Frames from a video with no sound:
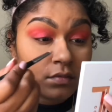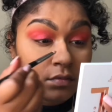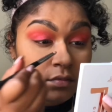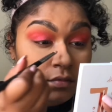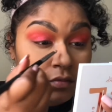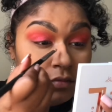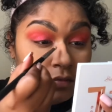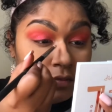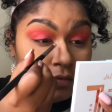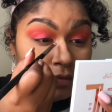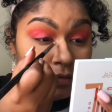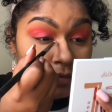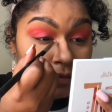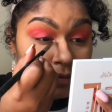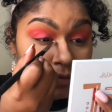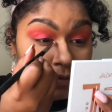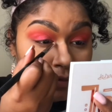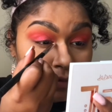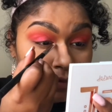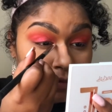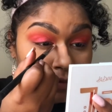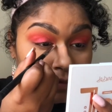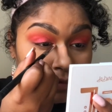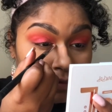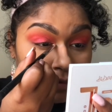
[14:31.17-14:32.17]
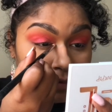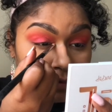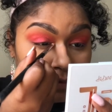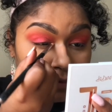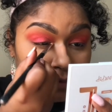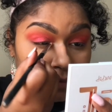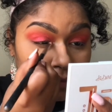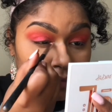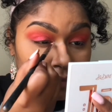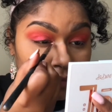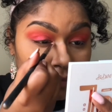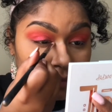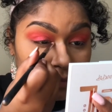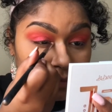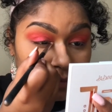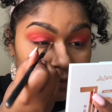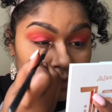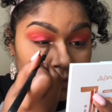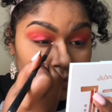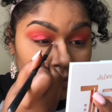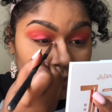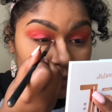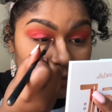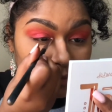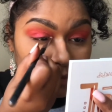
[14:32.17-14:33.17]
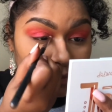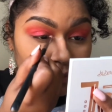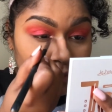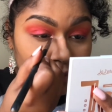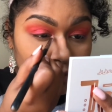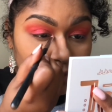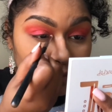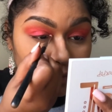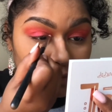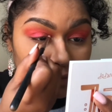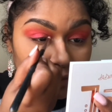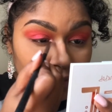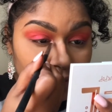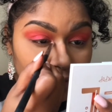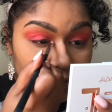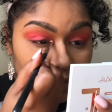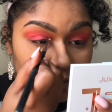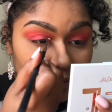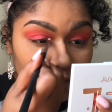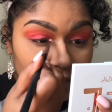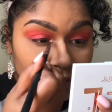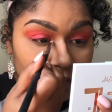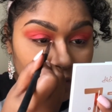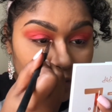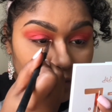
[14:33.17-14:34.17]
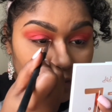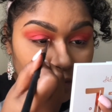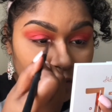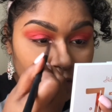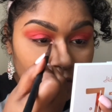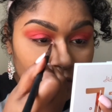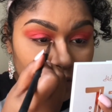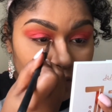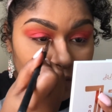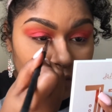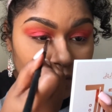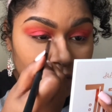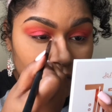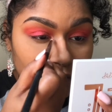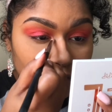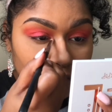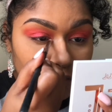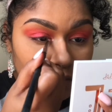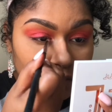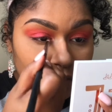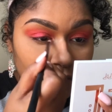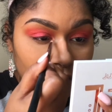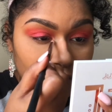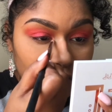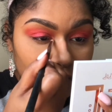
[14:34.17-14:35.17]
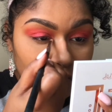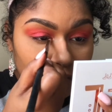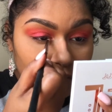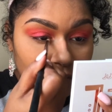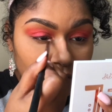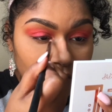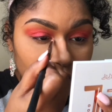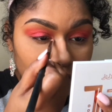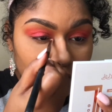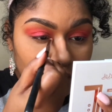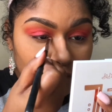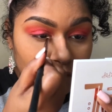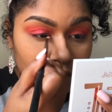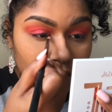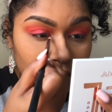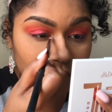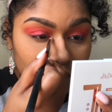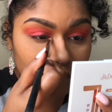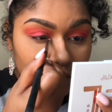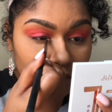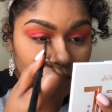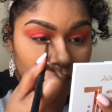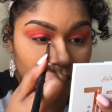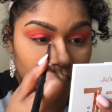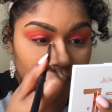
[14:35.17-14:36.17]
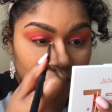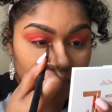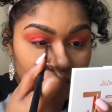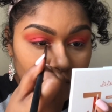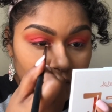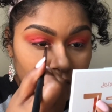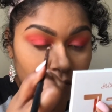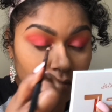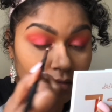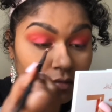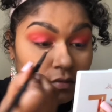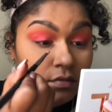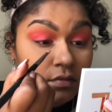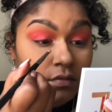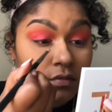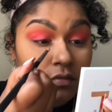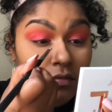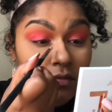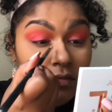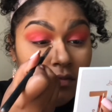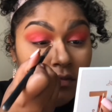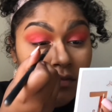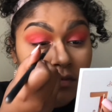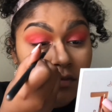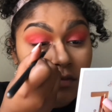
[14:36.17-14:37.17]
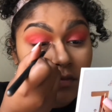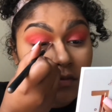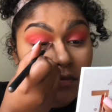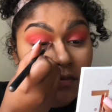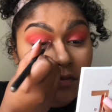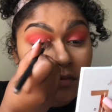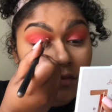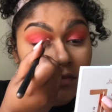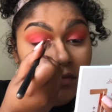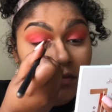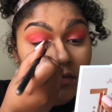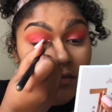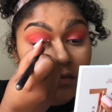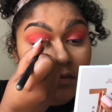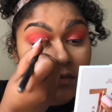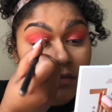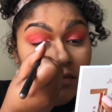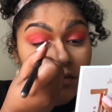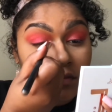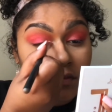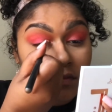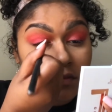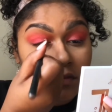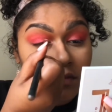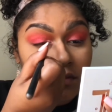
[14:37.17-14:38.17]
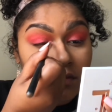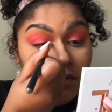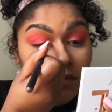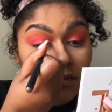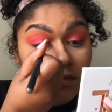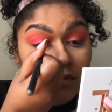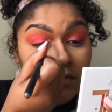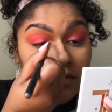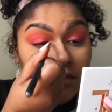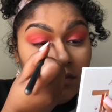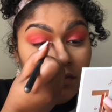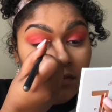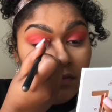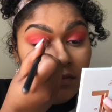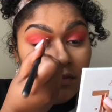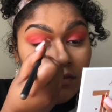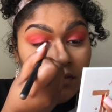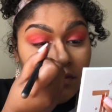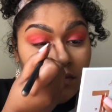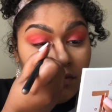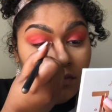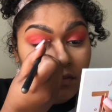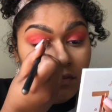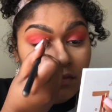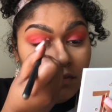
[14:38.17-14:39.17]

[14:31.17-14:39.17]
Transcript: I'm going to take a very small precision brush and go right into my inner corner and get that little pop of gold in there.